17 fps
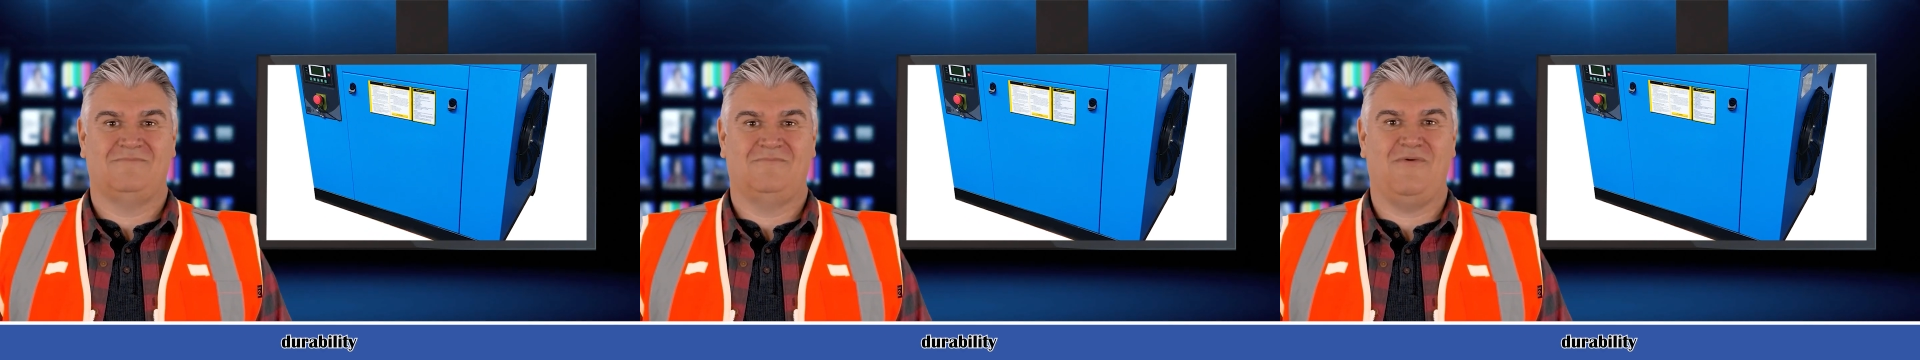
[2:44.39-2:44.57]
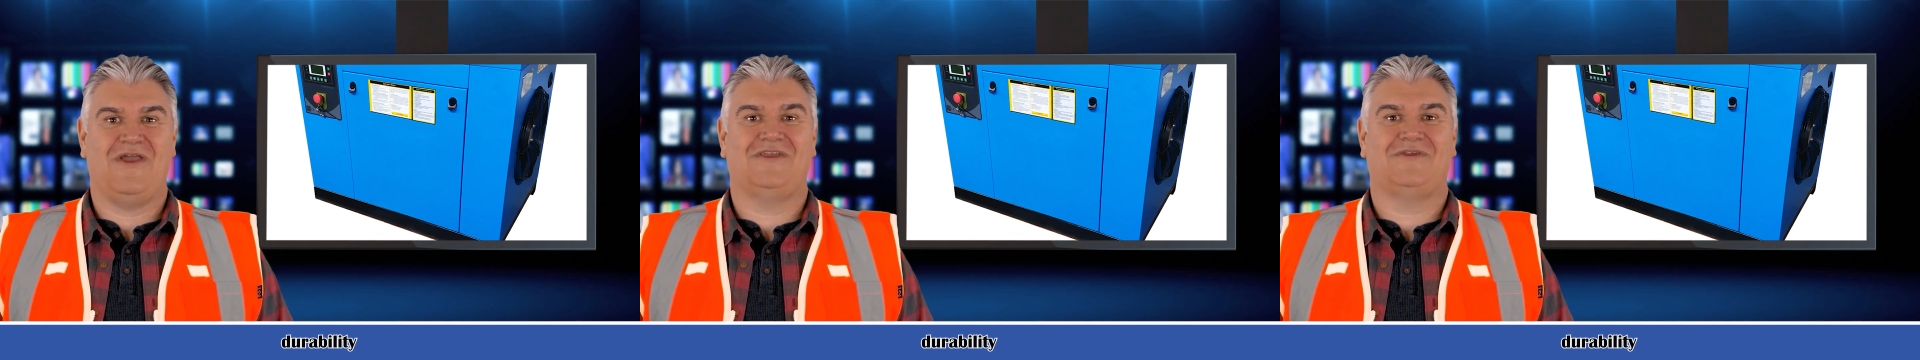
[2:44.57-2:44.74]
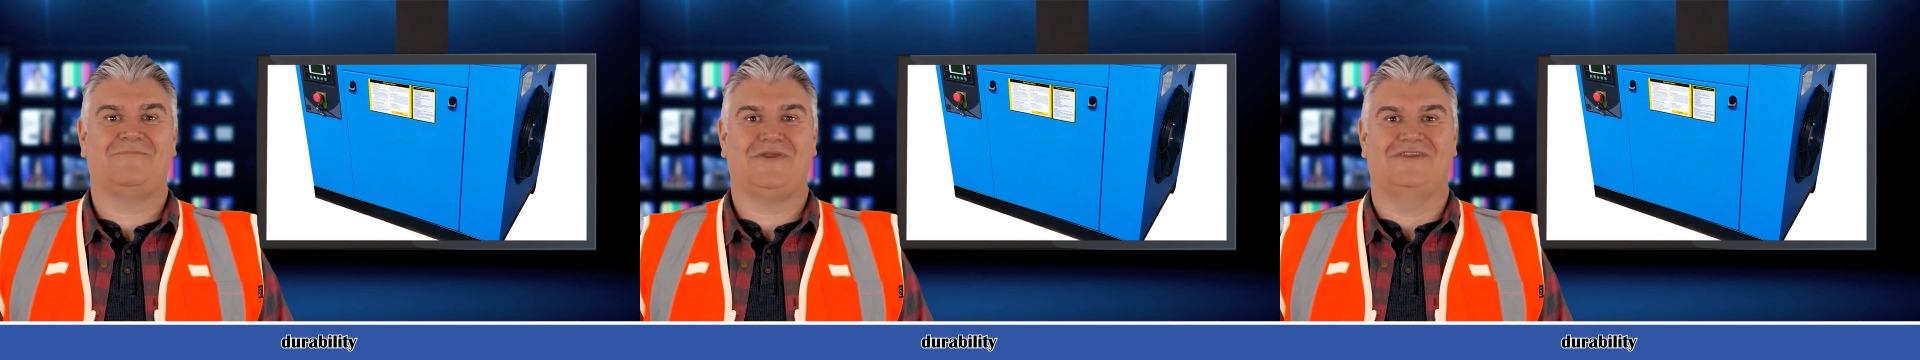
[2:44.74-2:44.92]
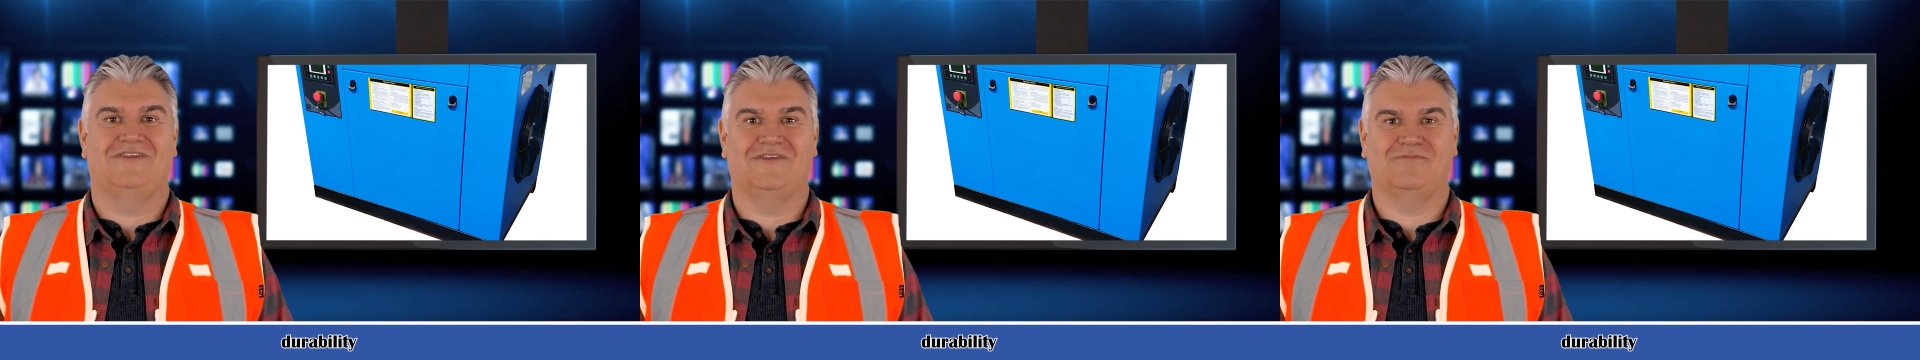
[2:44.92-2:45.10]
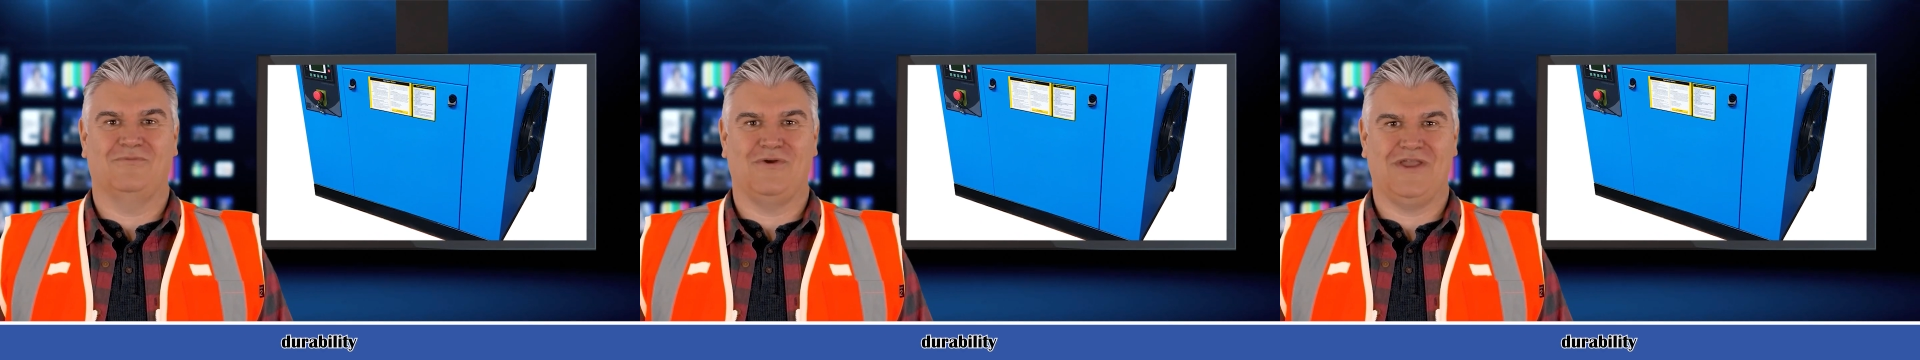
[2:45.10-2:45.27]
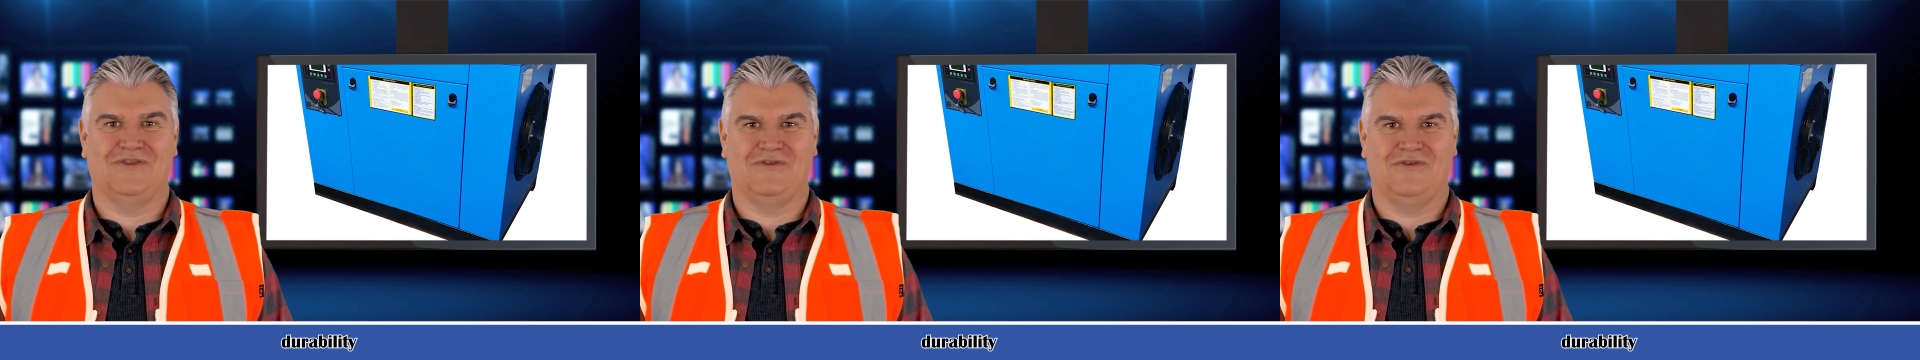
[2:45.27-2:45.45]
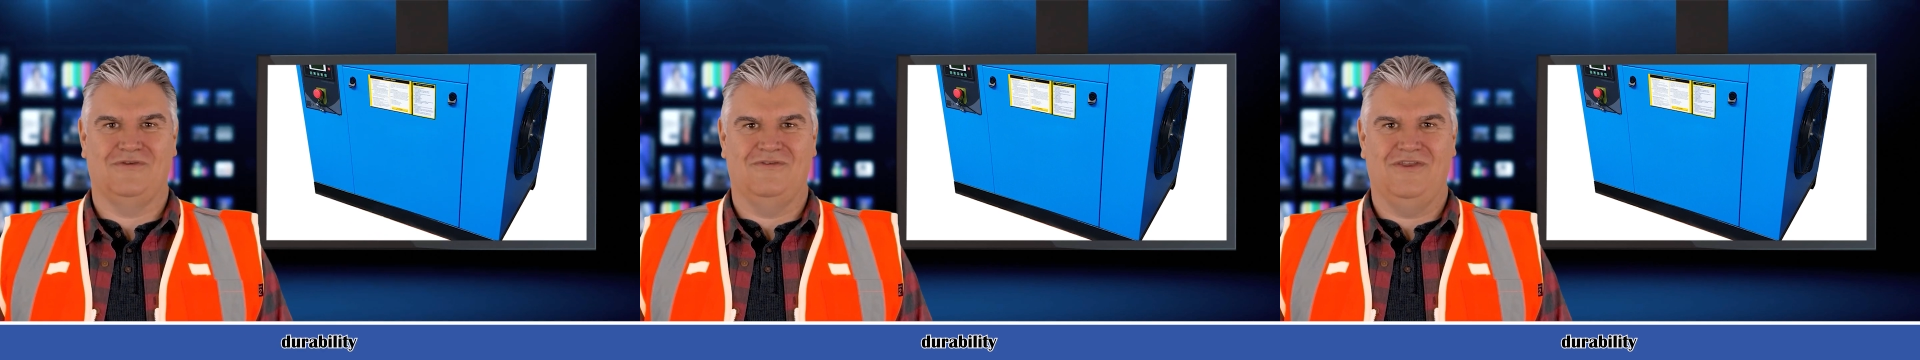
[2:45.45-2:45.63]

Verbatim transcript: Recommended breaker